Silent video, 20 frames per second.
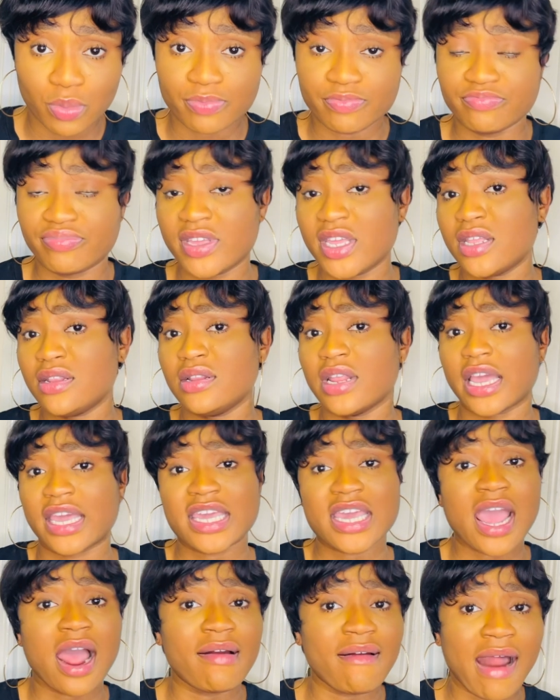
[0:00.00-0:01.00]
being a
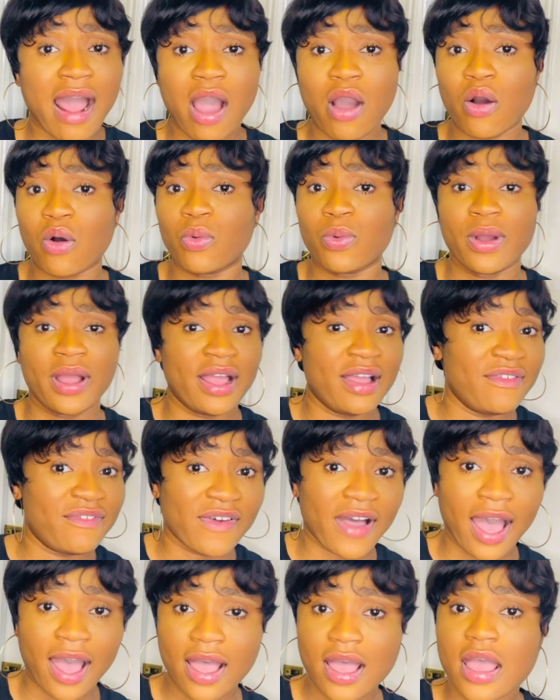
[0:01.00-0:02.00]
carer or
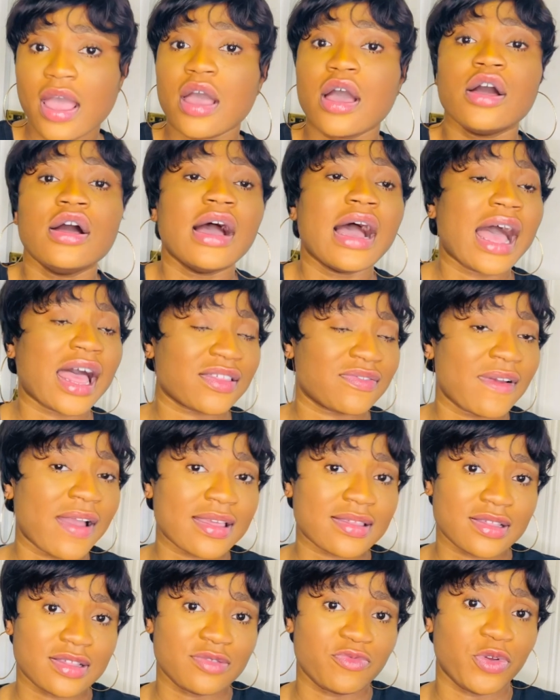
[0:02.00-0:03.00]
whatever, as far
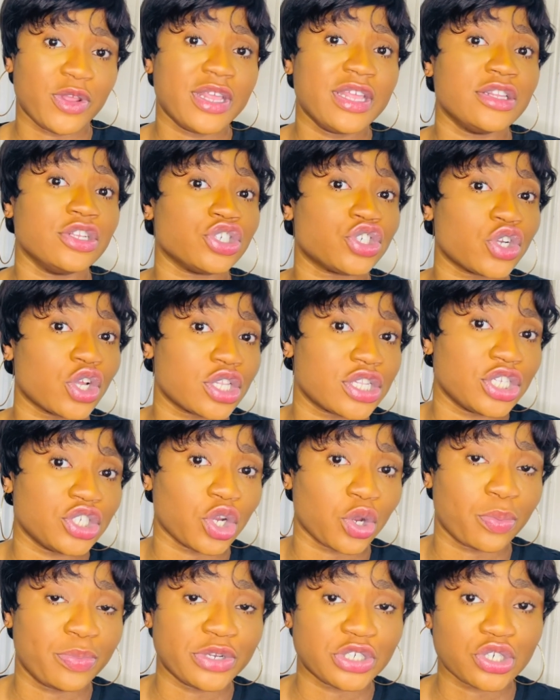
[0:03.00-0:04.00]
as it's within the shortage
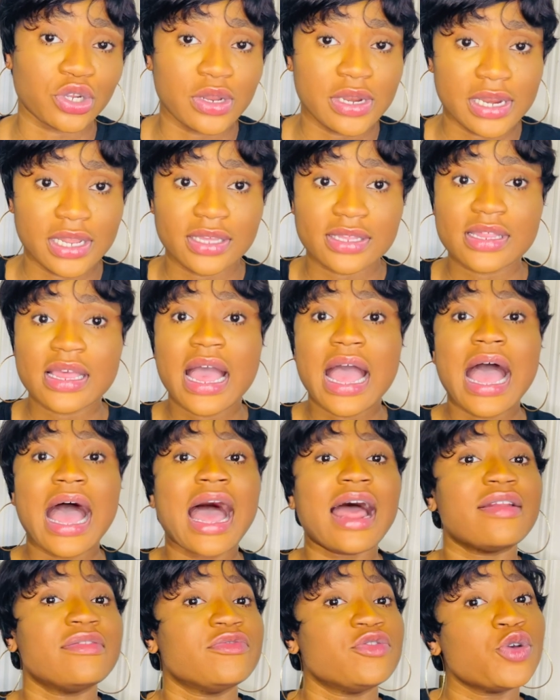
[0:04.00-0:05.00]
occupation list,
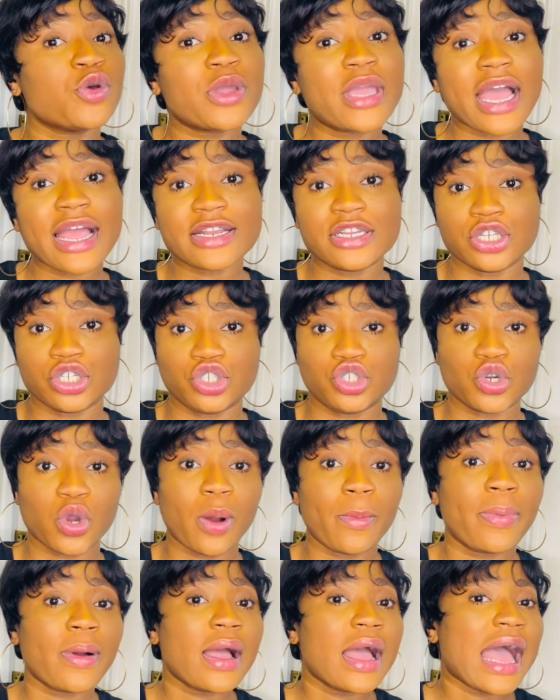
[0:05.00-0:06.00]
and you get the
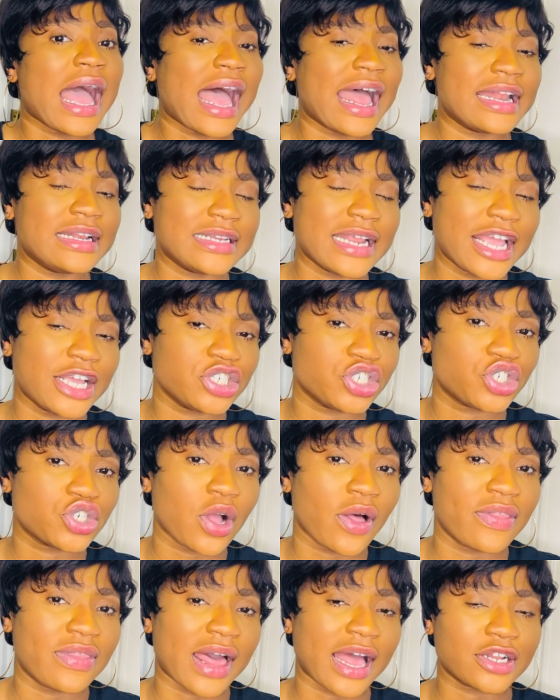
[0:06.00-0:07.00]
job and
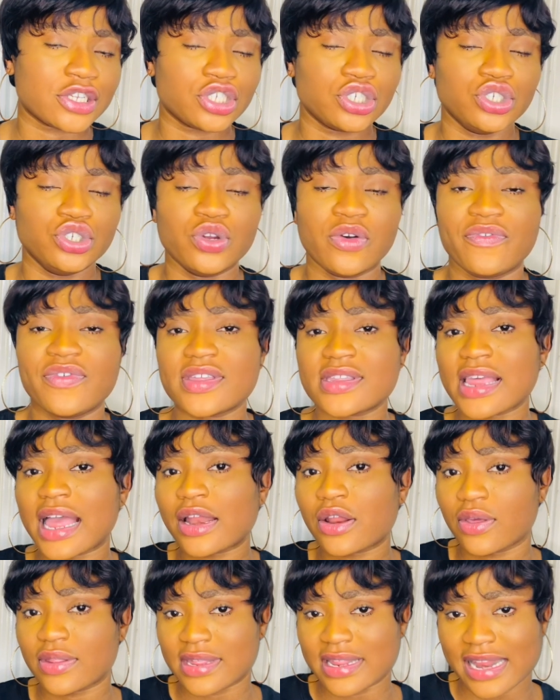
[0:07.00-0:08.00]
ensure that your visa
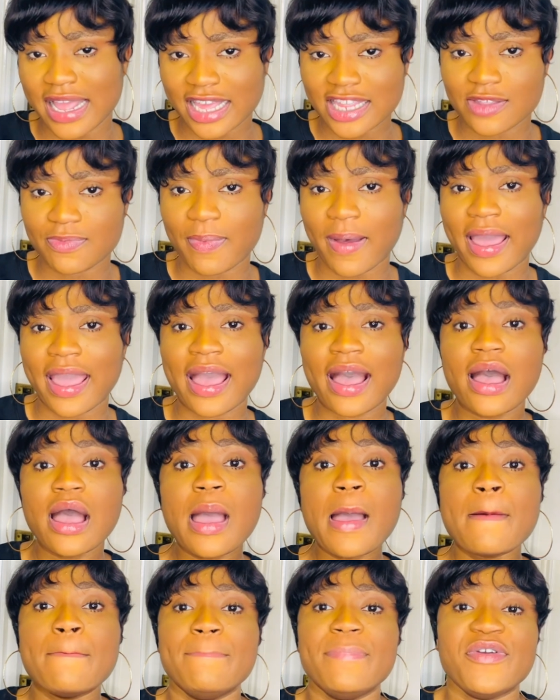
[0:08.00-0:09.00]
doesn't expire
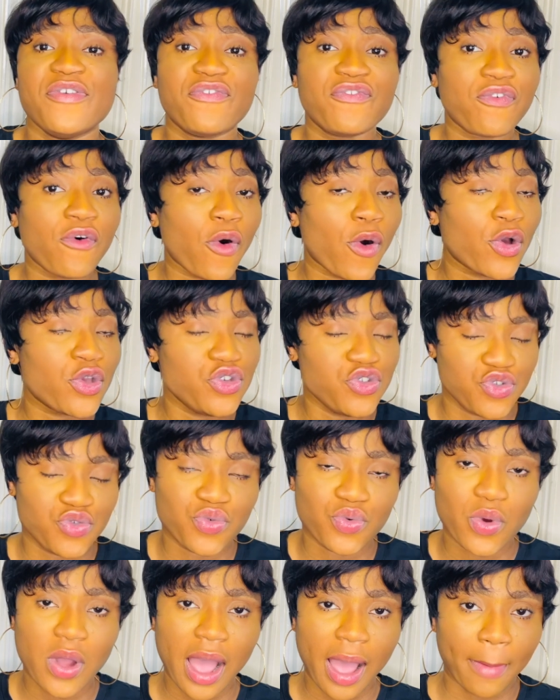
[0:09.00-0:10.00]
before
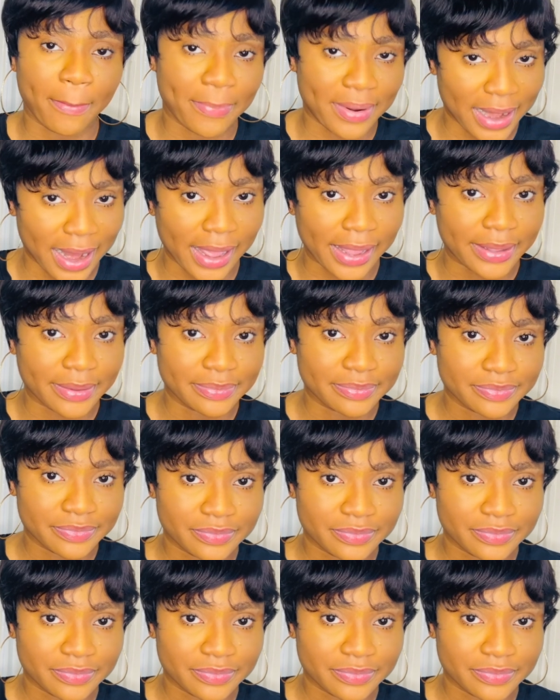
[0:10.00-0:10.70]
you apply.